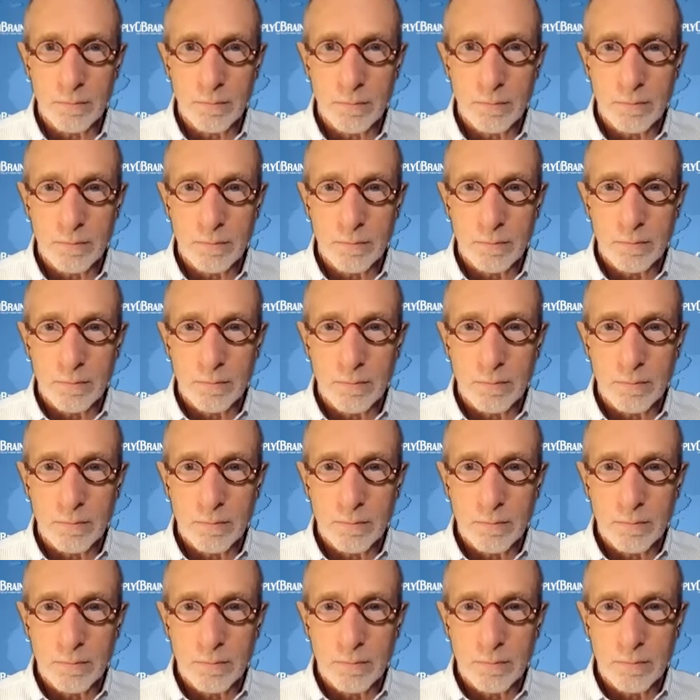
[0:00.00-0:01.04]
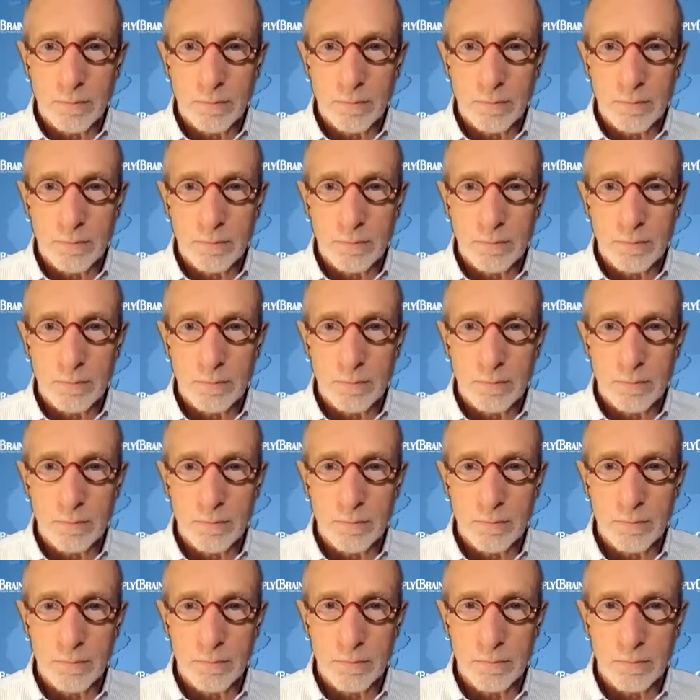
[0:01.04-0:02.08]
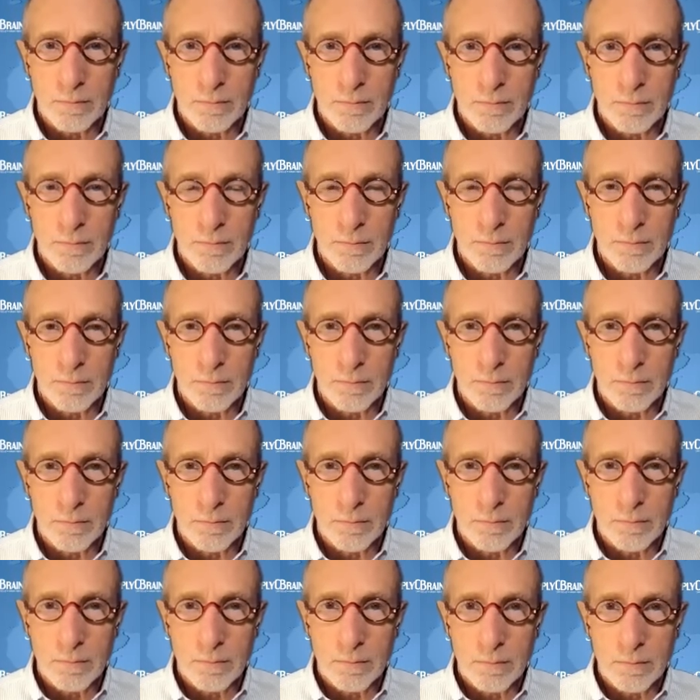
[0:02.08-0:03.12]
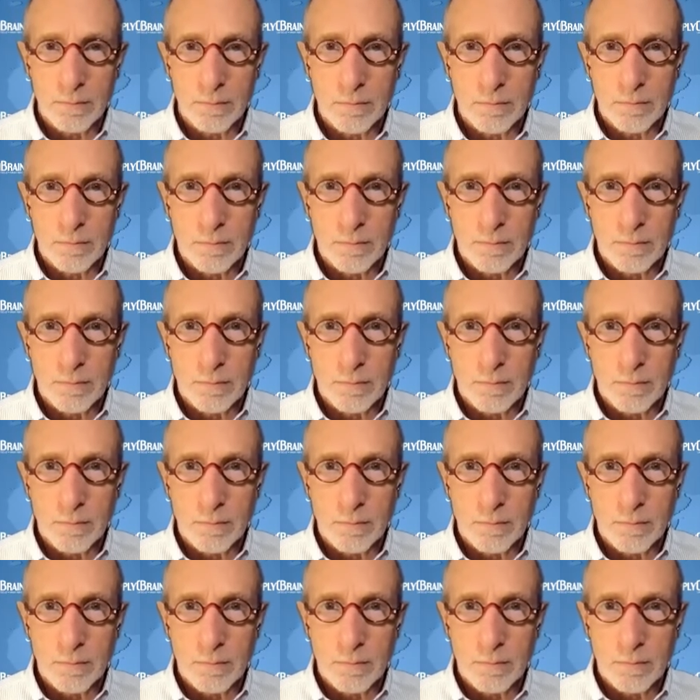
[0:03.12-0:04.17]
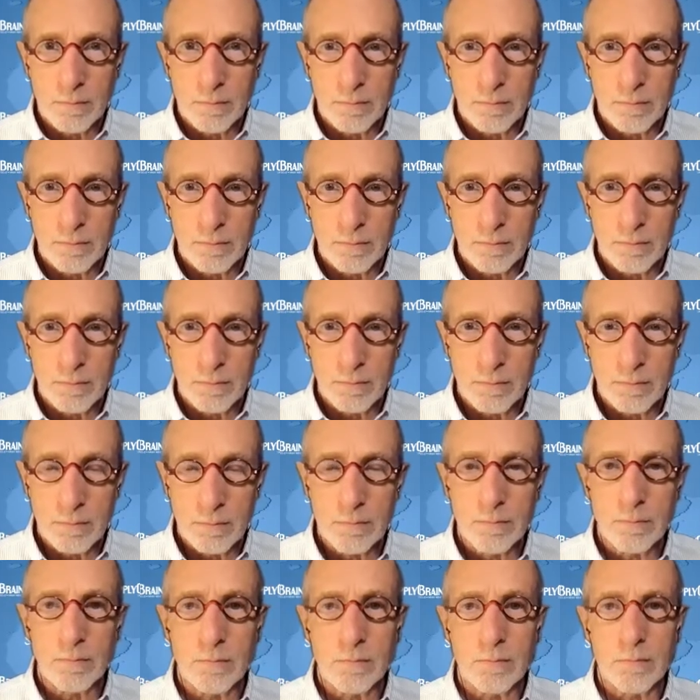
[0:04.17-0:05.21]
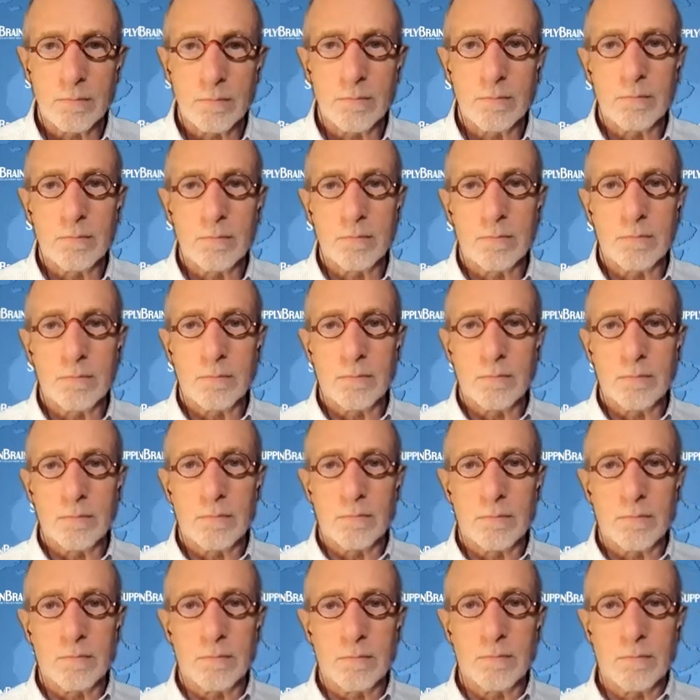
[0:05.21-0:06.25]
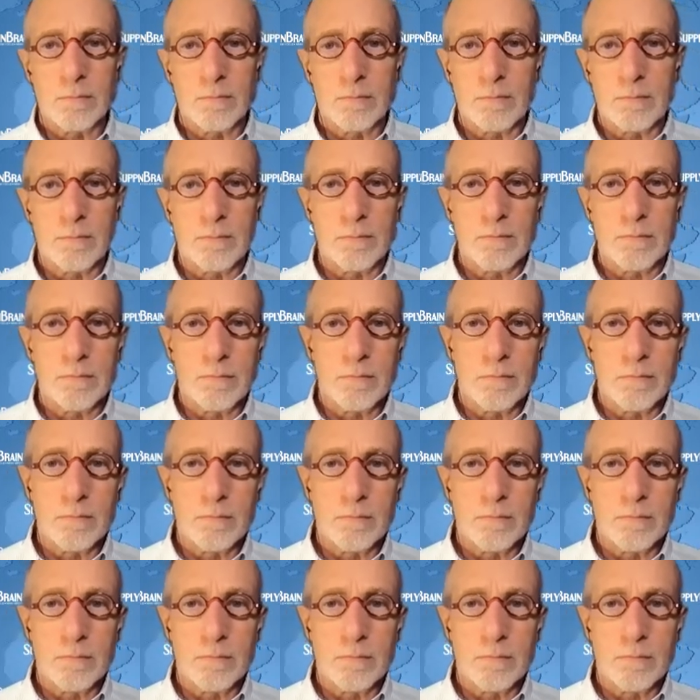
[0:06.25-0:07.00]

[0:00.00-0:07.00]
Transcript: [no speech]